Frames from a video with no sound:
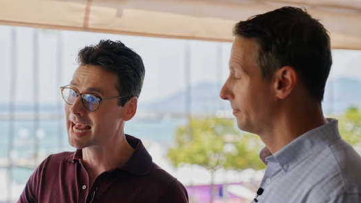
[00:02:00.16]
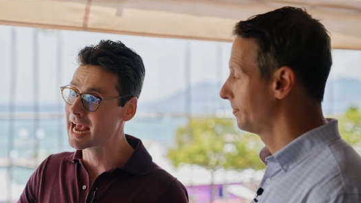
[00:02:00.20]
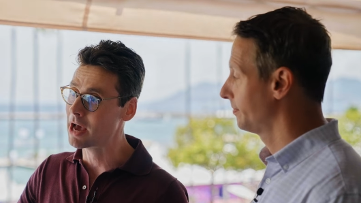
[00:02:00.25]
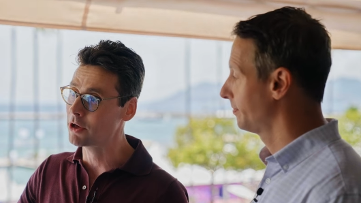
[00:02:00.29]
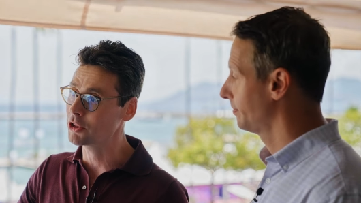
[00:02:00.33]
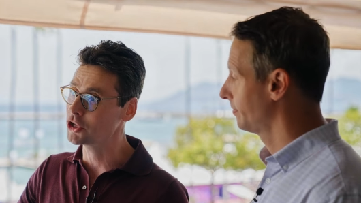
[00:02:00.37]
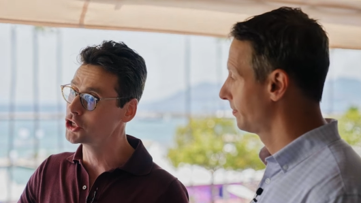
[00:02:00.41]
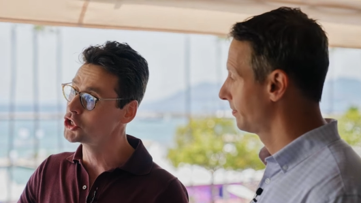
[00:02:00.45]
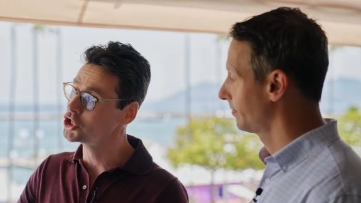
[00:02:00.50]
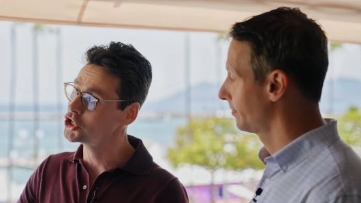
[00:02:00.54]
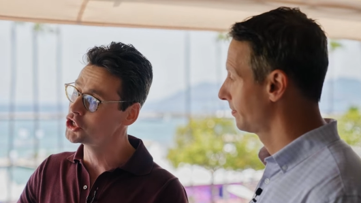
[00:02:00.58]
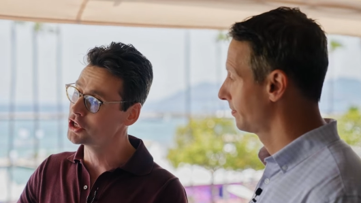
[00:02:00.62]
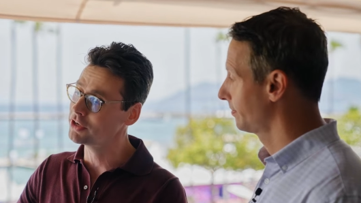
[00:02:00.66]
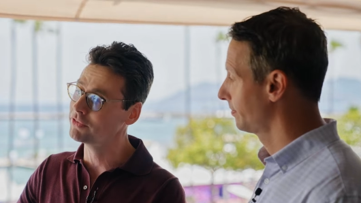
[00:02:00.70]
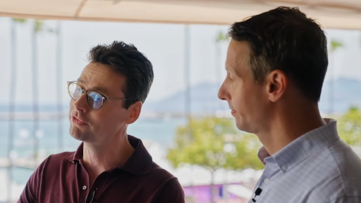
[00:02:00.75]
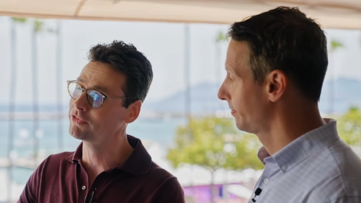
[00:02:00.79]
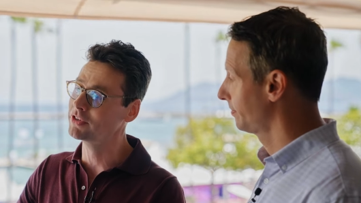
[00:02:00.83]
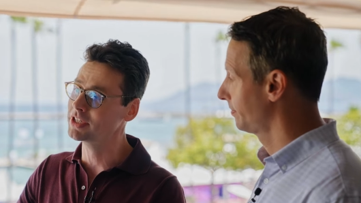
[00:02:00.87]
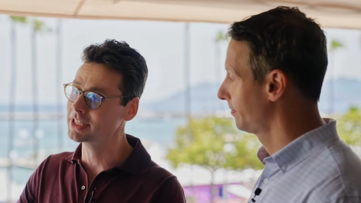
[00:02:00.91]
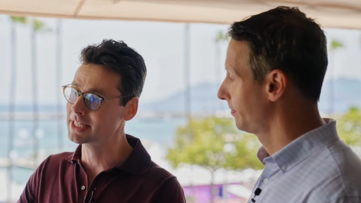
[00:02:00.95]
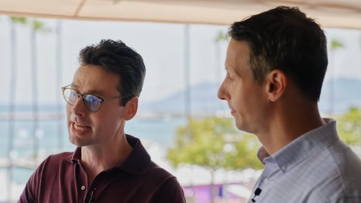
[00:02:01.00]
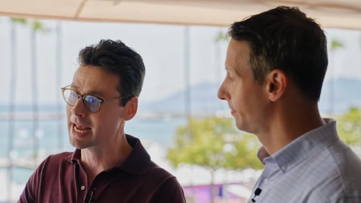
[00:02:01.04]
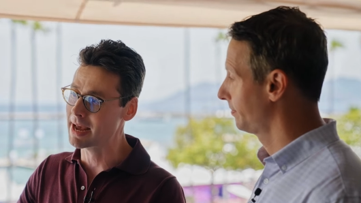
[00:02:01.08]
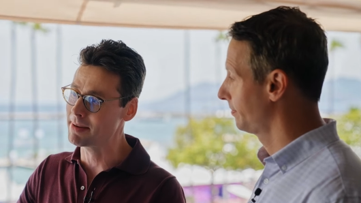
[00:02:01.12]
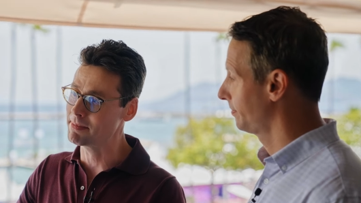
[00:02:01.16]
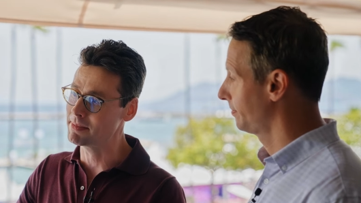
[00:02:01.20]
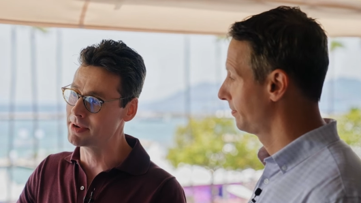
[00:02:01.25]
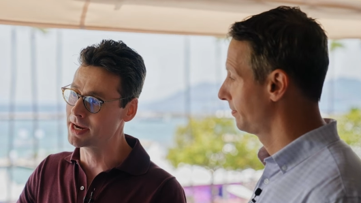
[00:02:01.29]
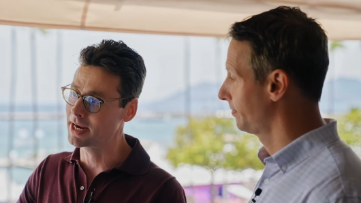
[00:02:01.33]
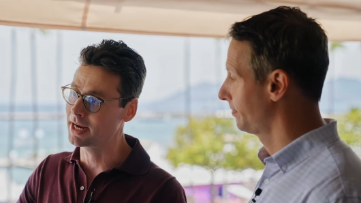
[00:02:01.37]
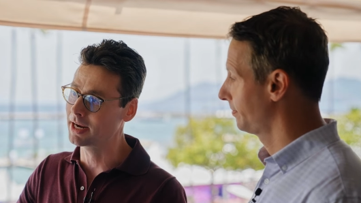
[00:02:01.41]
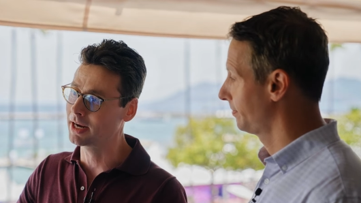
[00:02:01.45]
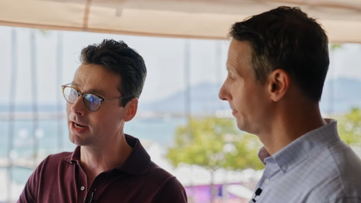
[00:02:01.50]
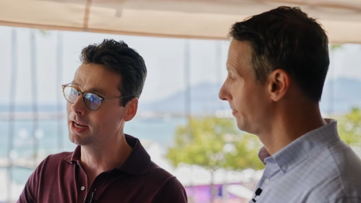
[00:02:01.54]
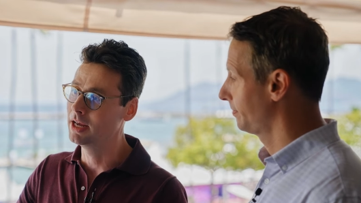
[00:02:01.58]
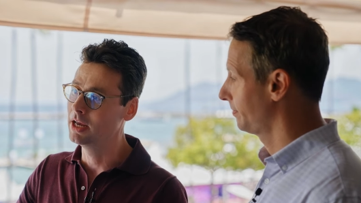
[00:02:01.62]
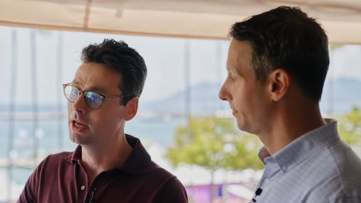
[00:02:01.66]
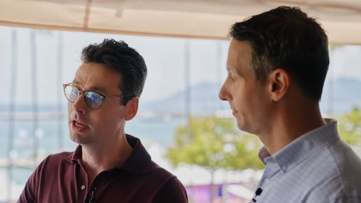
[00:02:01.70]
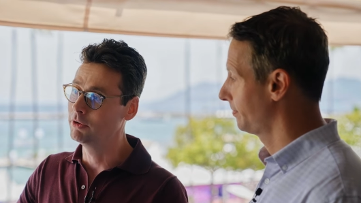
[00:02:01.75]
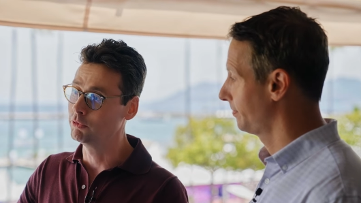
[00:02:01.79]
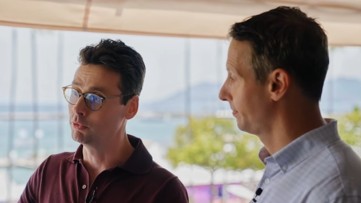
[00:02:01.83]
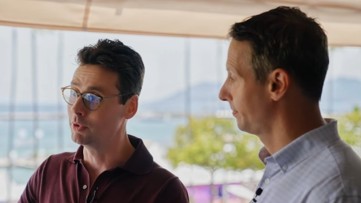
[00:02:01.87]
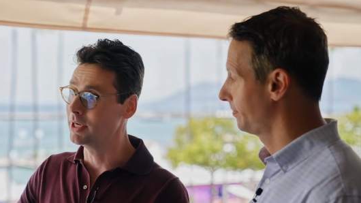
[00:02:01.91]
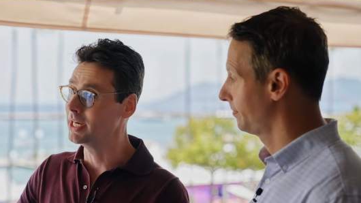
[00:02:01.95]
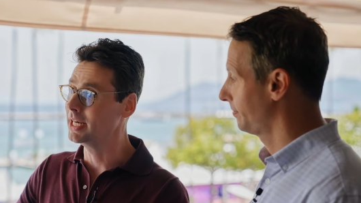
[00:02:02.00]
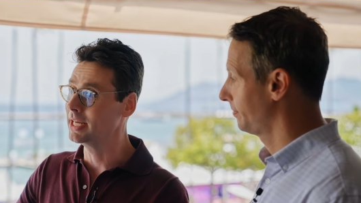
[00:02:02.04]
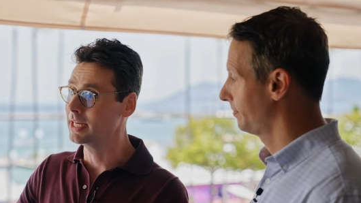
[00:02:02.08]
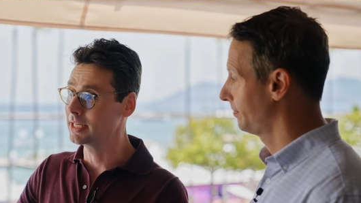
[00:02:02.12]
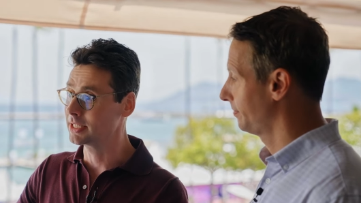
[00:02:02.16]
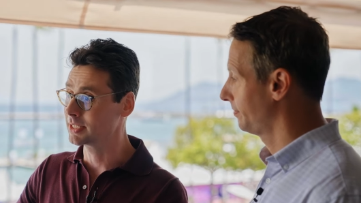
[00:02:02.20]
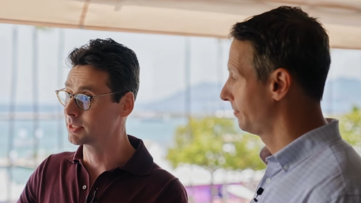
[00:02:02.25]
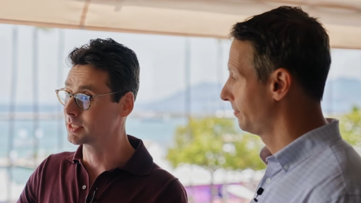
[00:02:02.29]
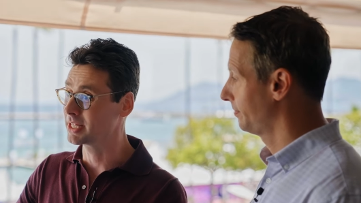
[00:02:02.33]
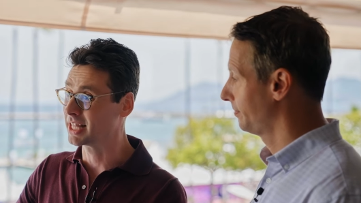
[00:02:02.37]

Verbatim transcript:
Speaker 1: how the shift is happening really is